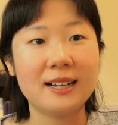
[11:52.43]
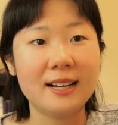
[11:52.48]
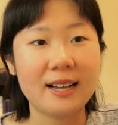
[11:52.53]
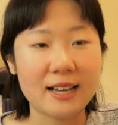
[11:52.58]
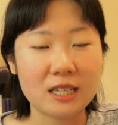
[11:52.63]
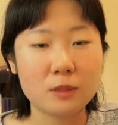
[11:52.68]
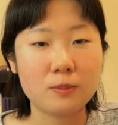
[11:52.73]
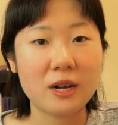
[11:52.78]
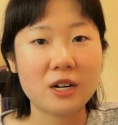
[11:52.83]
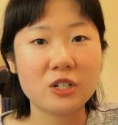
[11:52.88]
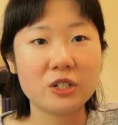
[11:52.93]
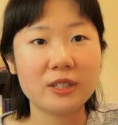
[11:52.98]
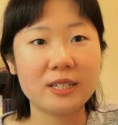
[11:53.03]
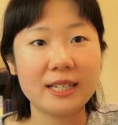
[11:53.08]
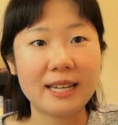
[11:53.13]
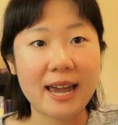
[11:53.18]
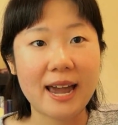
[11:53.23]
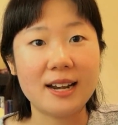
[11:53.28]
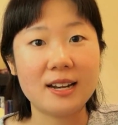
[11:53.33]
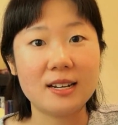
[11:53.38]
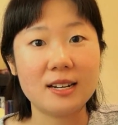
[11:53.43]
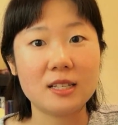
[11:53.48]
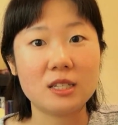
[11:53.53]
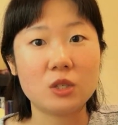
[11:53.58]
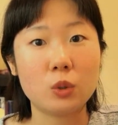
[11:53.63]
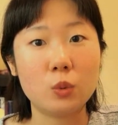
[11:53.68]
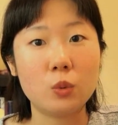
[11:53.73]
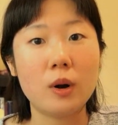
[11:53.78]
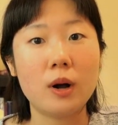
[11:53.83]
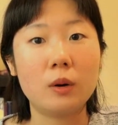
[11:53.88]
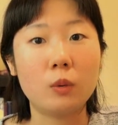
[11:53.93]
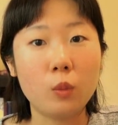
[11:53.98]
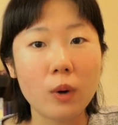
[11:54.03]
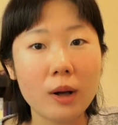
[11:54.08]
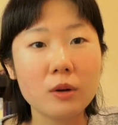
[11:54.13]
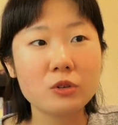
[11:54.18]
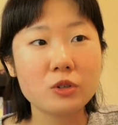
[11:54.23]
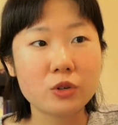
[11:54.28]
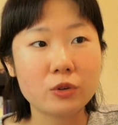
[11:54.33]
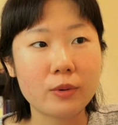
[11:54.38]
especially candidates who are
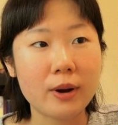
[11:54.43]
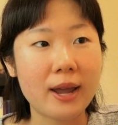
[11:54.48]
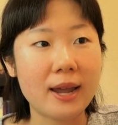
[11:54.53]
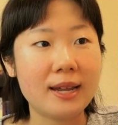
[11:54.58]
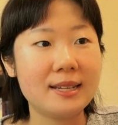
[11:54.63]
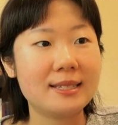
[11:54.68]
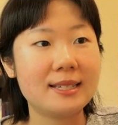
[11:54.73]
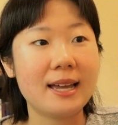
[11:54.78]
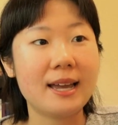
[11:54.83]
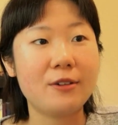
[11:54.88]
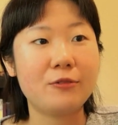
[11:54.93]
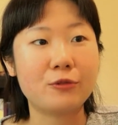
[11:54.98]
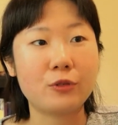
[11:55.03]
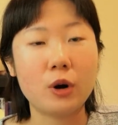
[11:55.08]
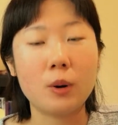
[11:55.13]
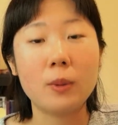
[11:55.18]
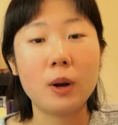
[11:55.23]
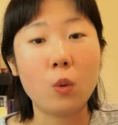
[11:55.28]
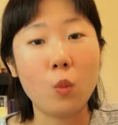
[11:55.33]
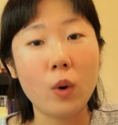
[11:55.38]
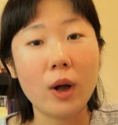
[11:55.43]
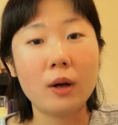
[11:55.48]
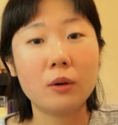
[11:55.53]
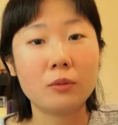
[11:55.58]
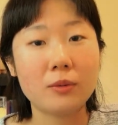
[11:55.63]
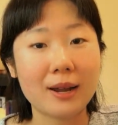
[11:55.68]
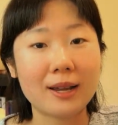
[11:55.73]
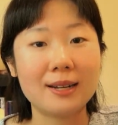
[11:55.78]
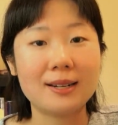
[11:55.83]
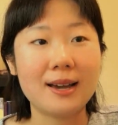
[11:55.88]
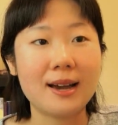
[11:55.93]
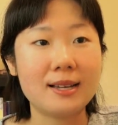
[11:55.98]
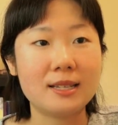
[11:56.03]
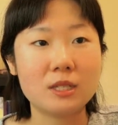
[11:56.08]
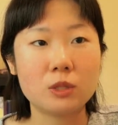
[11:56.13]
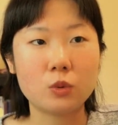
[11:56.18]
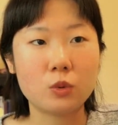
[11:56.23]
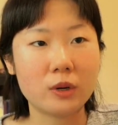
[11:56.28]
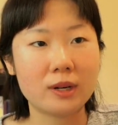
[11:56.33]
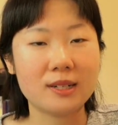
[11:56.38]
well trained from a
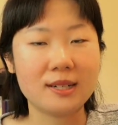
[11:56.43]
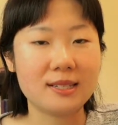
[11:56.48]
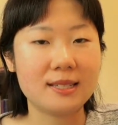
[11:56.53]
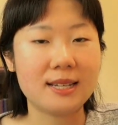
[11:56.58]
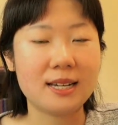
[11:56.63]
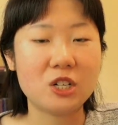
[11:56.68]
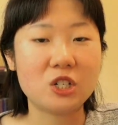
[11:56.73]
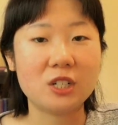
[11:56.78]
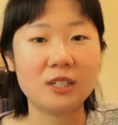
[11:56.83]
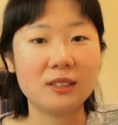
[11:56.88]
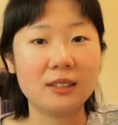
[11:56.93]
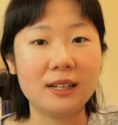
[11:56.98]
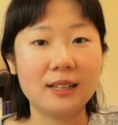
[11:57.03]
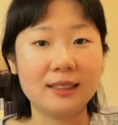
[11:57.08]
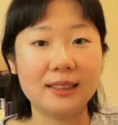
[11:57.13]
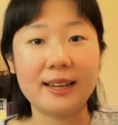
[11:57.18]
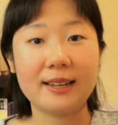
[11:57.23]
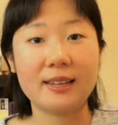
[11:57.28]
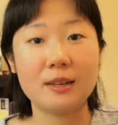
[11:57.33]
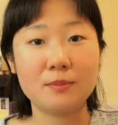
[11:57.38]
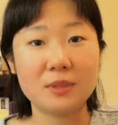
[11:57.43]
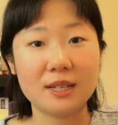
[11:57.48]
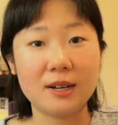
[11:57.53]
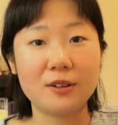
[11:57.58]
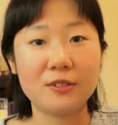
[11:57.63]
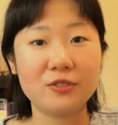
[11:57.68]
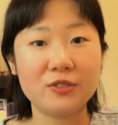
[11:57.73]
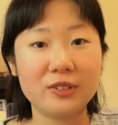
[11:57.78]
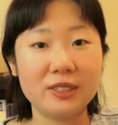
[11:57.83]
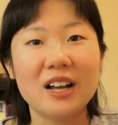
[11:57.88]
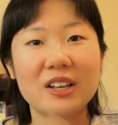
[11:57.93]
well-recognized organization like himself.